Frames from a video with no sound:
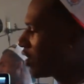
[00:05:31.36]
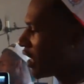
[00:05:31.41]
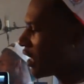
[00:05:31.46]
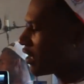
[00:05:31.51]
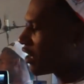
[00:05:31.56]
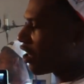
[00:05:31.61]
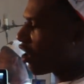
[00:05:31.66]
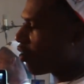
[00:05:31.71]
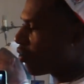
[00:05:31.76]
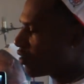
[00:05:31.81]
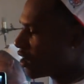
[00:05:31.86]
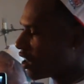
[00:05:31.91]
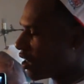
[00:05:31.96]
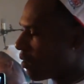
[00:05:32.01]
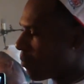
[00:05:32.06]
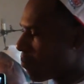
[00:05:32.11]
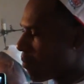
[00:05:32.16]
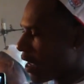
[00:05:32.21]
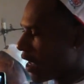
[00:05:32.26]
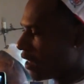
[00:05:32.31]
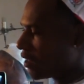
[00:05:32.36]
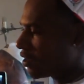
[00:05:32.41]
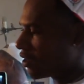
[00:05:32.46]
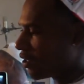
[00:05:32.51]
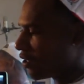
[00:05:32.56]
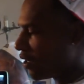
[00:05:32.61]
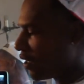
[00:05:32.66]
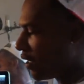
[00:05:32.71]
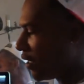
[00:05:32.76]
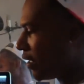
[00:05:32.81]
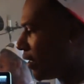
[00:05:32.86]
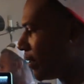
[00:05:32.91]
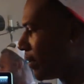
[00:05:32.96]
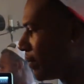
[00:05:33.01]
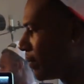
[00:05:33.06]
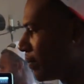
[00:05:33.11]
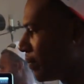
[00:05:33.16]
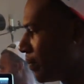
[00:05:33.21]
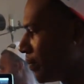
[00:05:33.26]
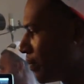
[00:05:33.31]
just go to the major uh,
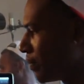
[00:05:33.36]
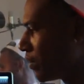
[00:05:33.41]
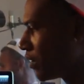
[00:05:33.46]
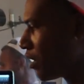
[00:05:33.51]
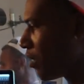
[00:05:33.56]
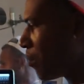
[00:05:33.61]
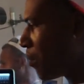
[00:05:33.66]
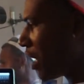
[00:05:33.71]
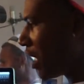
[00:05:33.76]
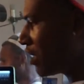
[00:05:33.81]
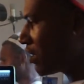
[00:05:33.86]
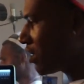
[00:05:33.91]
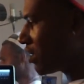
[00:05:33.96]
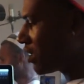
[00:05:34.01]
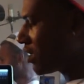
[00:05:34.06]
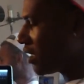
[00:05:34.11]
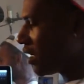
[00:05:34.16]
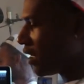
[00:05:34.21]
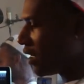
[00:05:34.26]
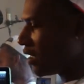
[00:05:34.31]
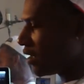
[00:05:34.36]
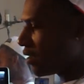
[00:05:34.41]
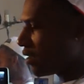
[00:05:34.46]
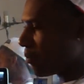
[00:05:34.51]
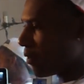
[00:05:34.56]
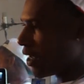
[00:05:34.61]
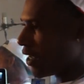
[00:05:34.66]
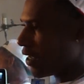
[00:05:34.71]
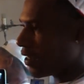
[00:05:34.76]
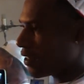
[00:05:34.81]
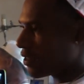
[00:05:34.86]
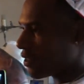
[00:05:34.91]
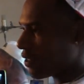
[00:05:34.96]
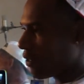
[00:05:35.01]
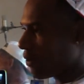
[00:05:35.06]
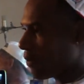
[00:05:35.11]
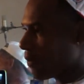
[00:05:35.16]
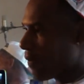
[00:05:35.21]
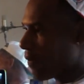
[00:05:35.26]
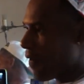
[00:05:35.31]
the major cities, man. So
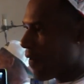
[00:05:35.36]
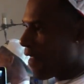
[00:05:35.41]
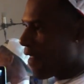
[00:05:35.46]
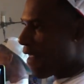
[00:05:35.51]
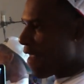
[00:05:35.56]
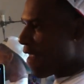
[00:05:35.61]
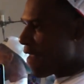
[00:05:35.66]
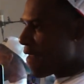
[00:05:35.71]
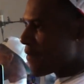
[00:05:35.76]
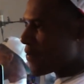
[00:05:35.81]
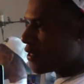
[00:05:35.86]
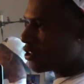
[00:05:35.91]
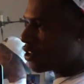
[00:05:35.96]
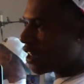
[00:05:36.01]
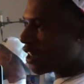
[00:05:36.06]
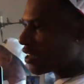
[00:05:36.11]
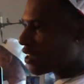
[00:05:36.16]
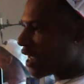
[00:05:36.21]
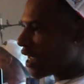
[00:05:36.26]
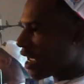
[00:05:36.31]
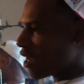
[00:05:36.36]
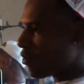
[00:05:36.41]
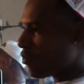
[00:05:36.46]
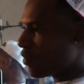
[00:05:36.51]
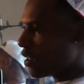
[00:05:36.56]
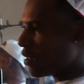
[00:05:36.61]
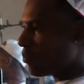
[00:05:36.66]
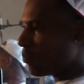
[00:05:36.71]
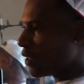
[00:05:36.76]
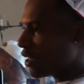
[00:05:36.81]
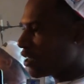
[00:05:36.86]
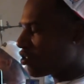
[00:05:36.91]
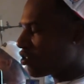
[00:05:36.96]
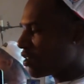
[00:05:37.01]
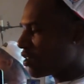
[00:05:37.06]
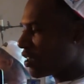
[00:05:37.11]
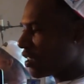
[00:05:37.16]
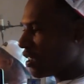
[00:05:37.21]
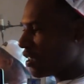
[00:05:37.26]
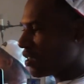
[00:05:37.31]
you just gotta really be
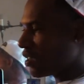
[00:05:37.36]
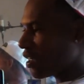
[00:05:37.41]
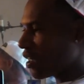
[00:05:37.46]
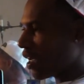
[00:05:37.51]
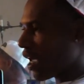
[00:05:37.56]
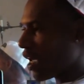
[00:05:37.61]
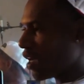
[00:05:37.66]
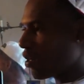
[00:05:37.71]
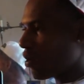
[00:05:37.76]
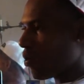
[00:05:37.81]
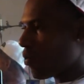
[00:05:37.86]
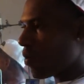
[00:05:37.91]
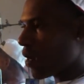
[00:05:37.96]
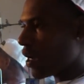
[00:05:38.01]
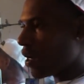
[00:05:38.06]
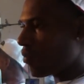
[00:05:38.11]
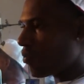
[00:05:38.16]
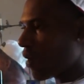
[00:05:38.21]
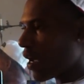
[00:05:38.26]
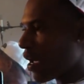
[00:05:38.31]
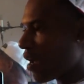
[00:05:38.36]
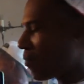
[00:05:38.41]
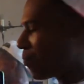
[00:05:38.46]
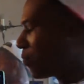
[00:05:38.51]
strategic. Ain't no way around